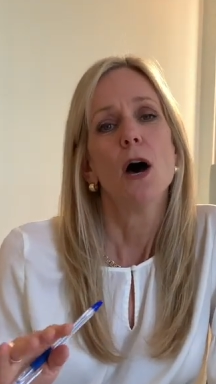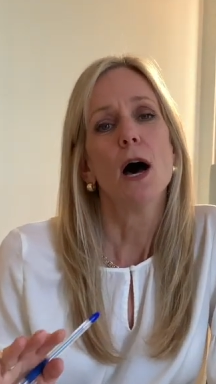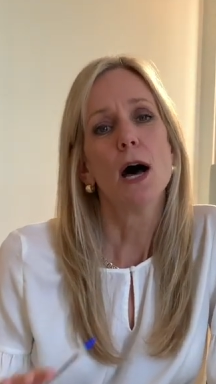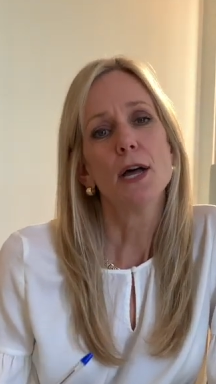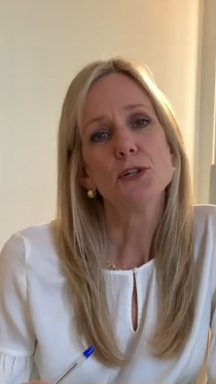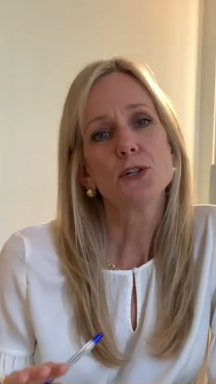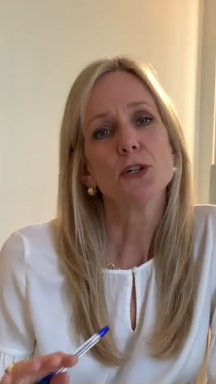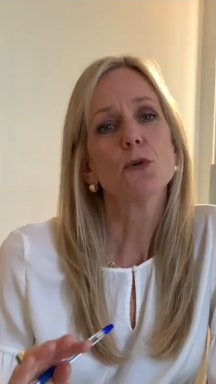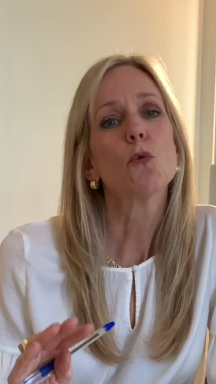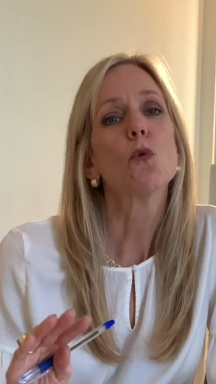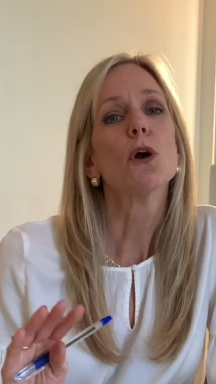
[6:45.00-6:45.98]
under
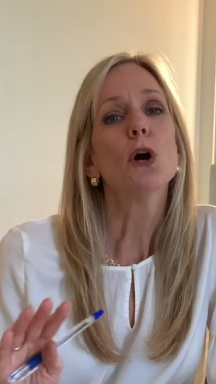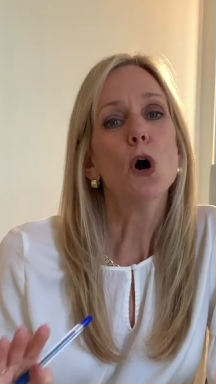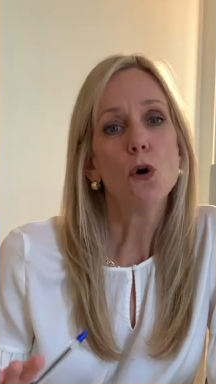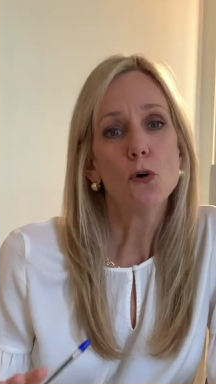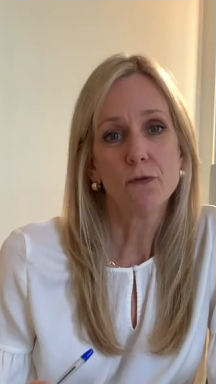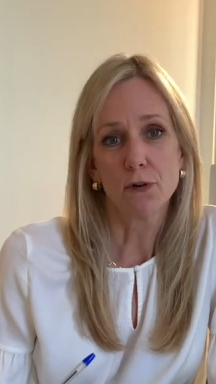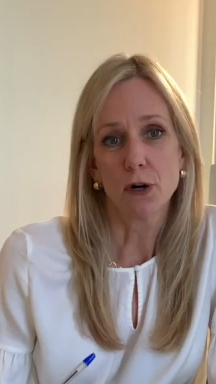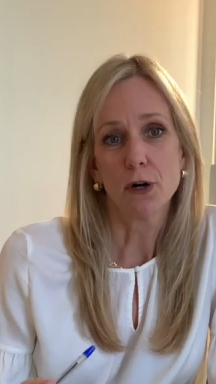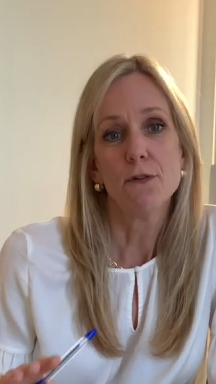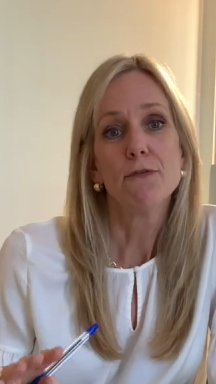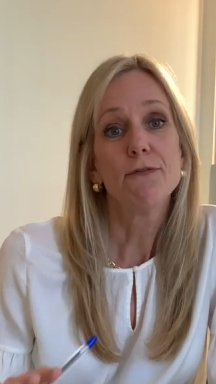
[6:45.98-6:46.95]
or
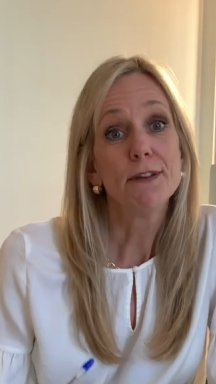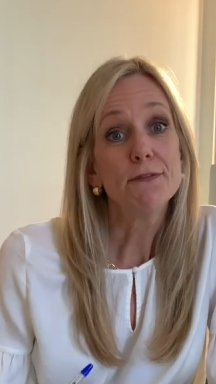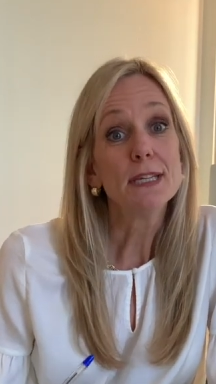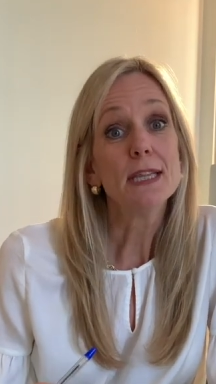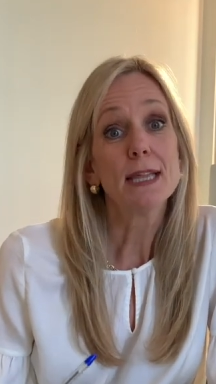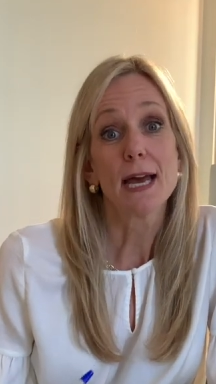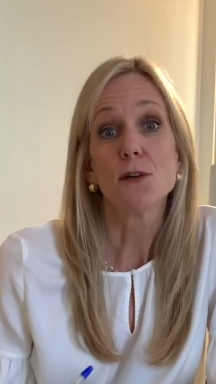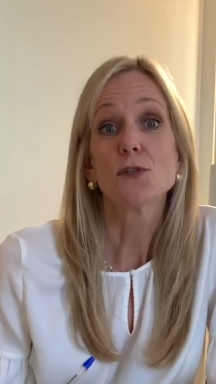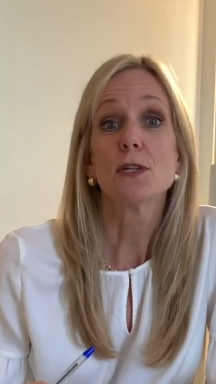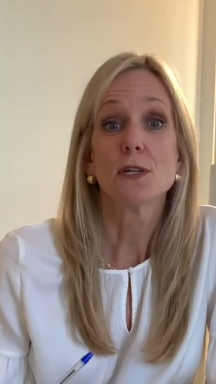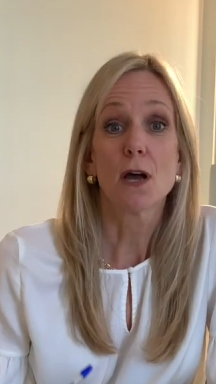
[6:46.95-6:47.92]
over
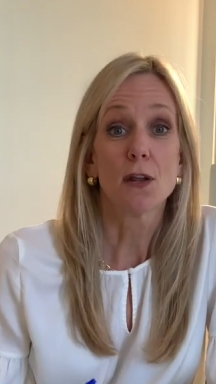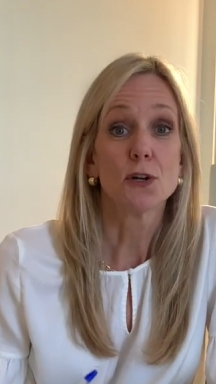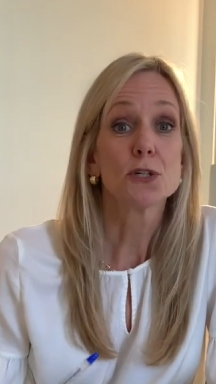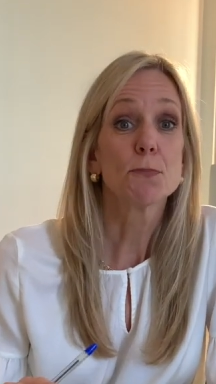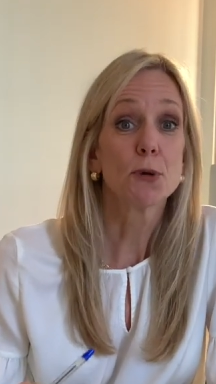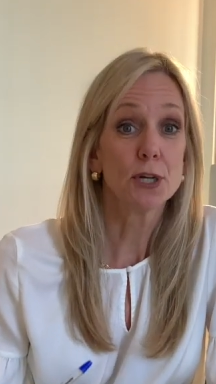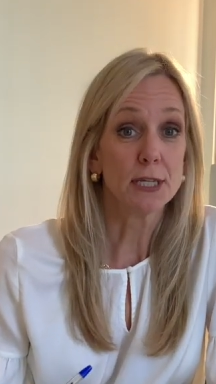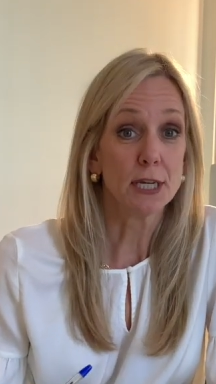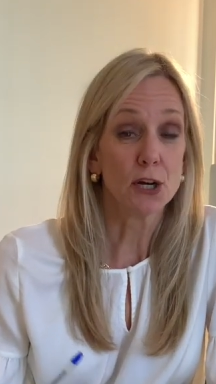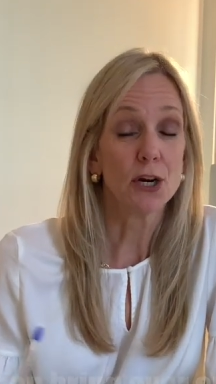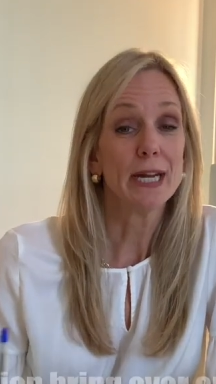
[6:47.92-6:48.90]
$50,000 per
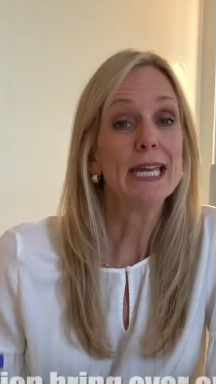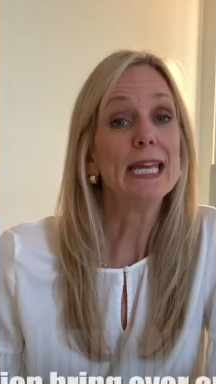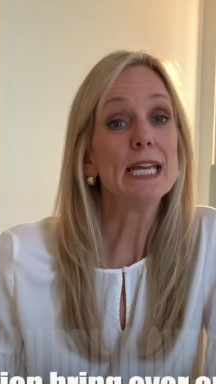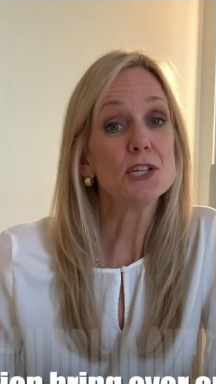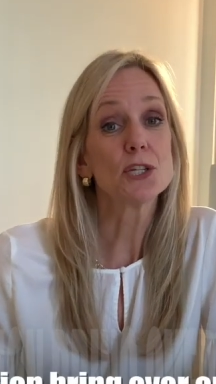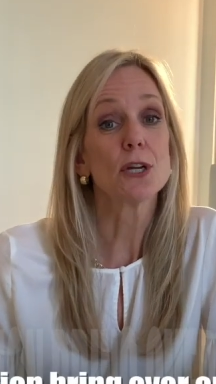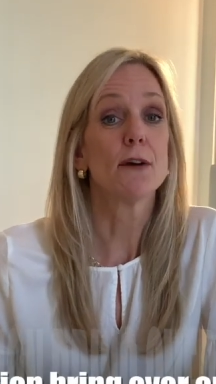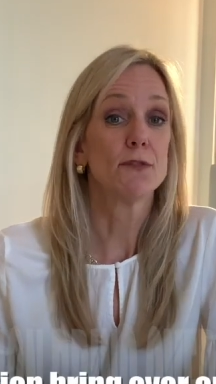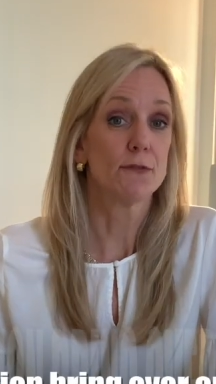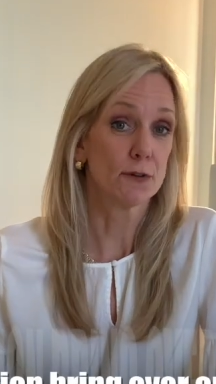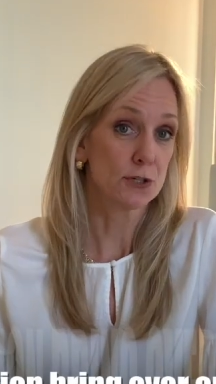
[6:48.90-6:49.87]
year each of
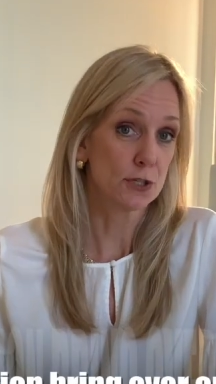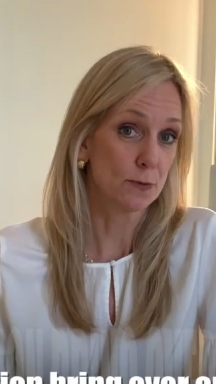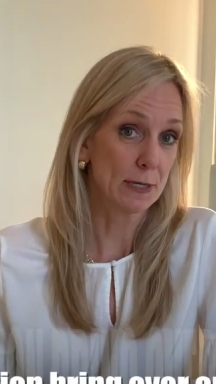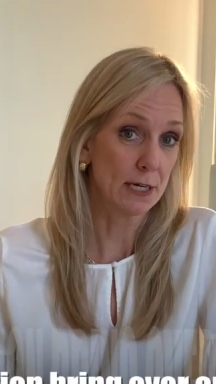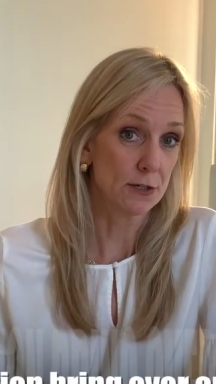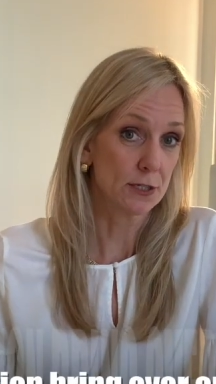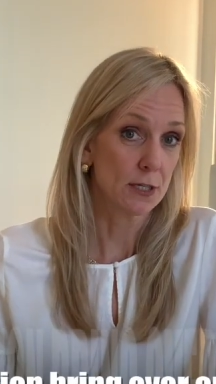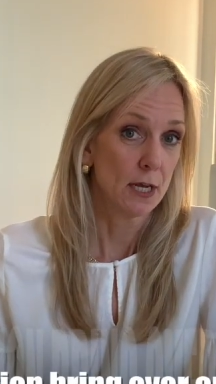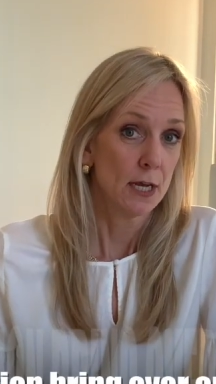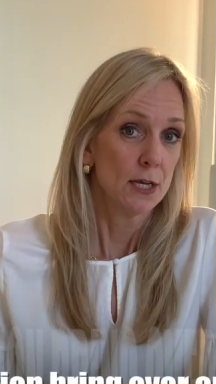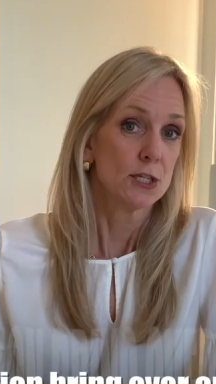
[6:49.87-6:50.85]
the first 3 years.
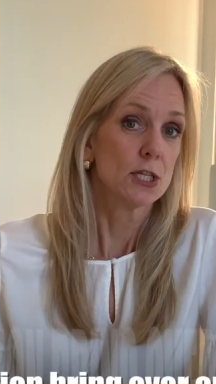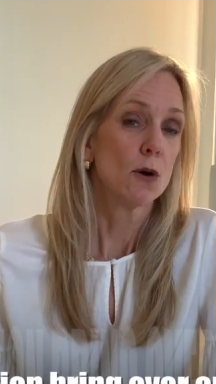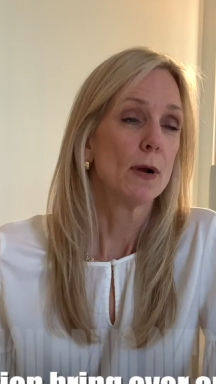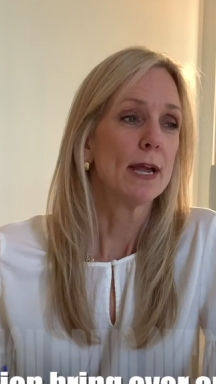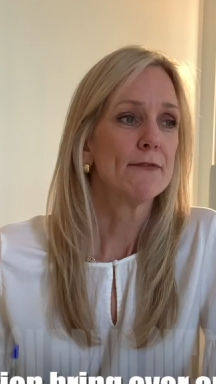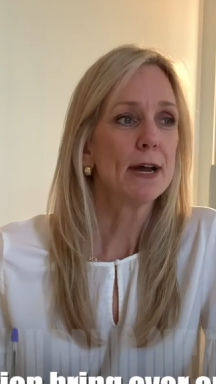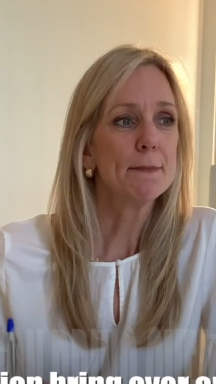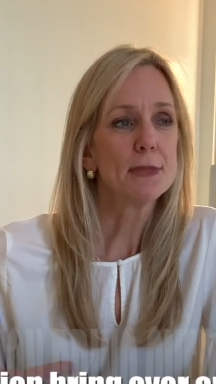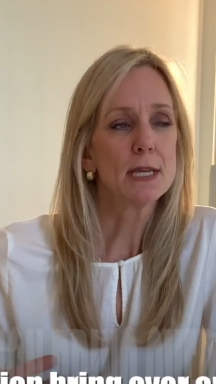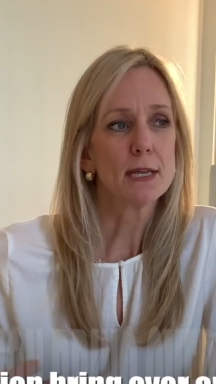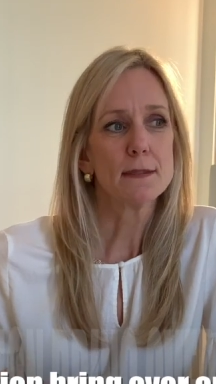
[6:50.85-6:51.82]
So if I'm
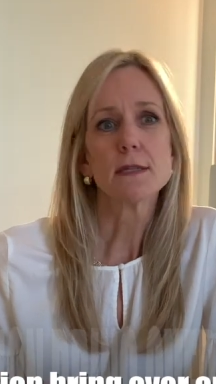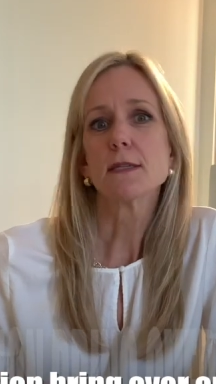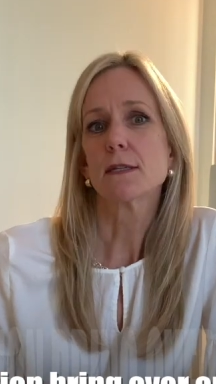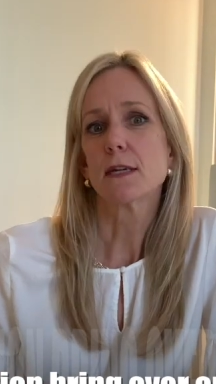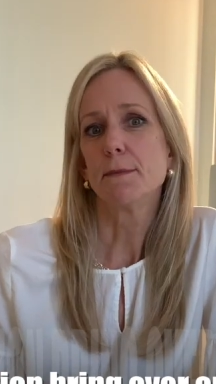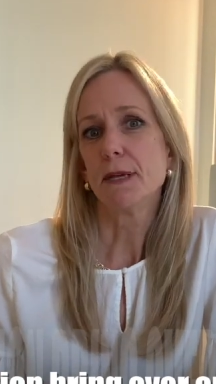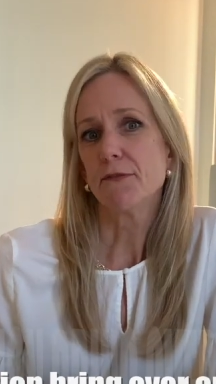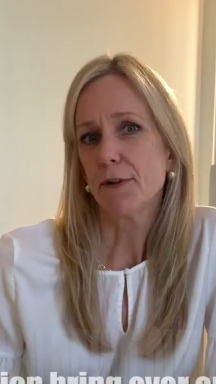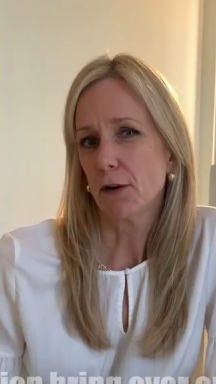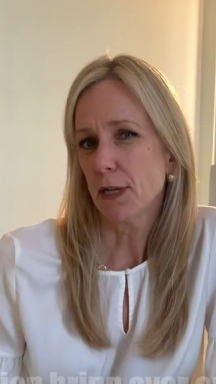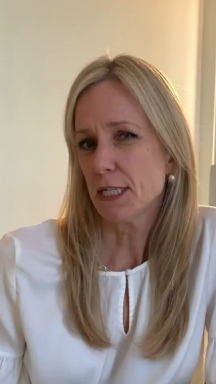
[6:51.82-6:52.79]
thinking this is going to be a
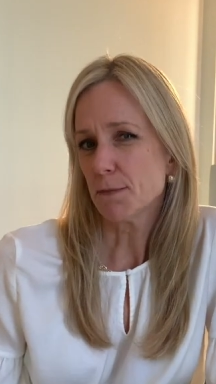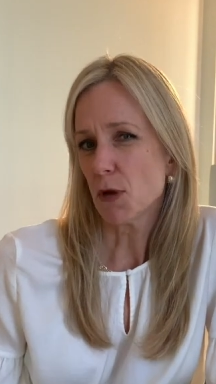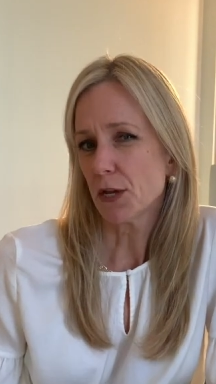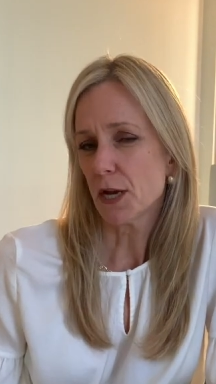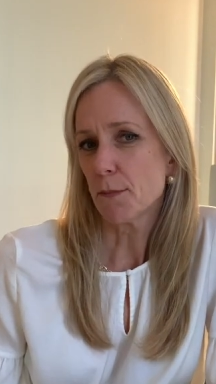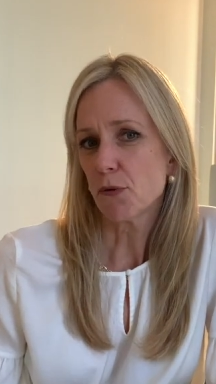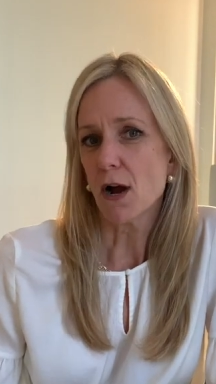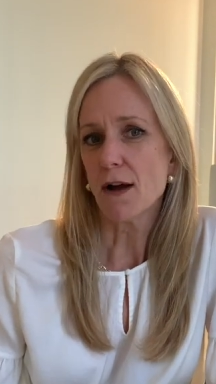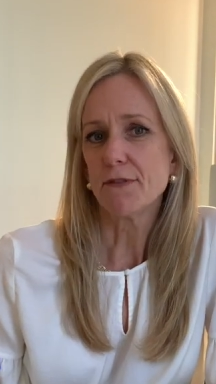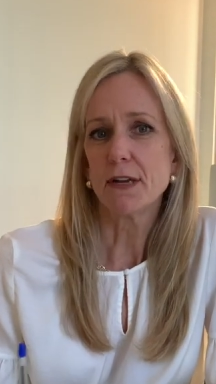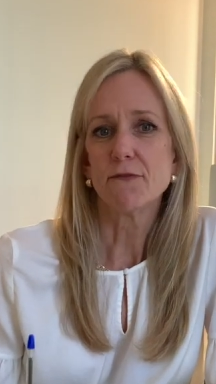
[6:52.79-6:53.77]
fairly small
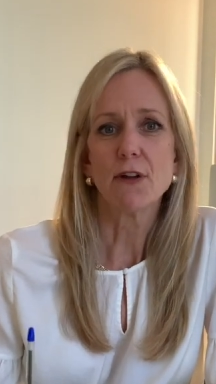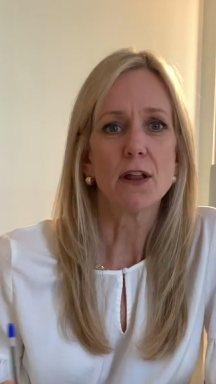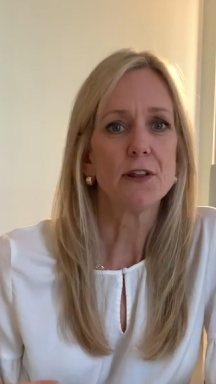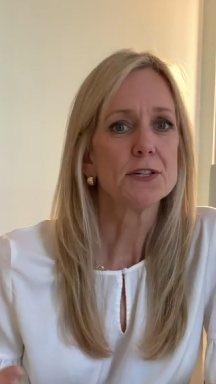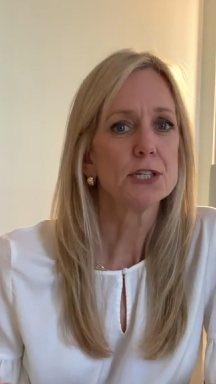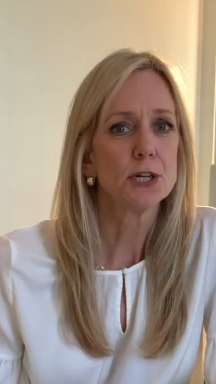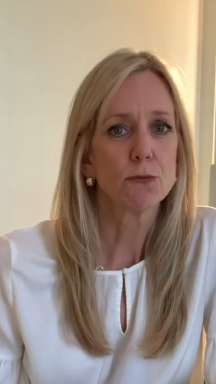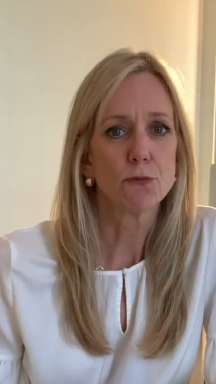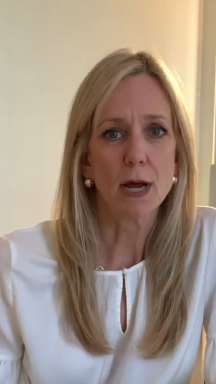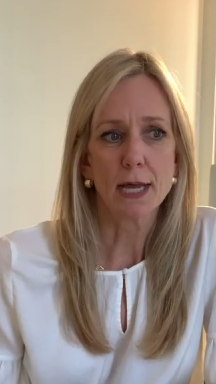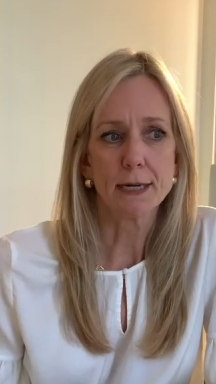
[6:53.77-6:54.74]
nonprofit, volunteer
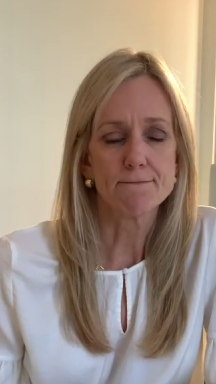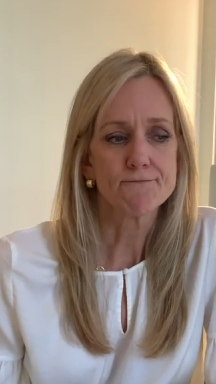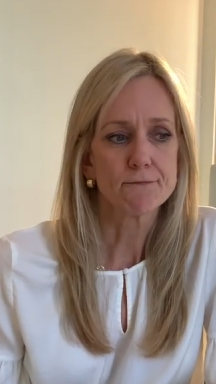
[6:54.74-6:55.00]
run,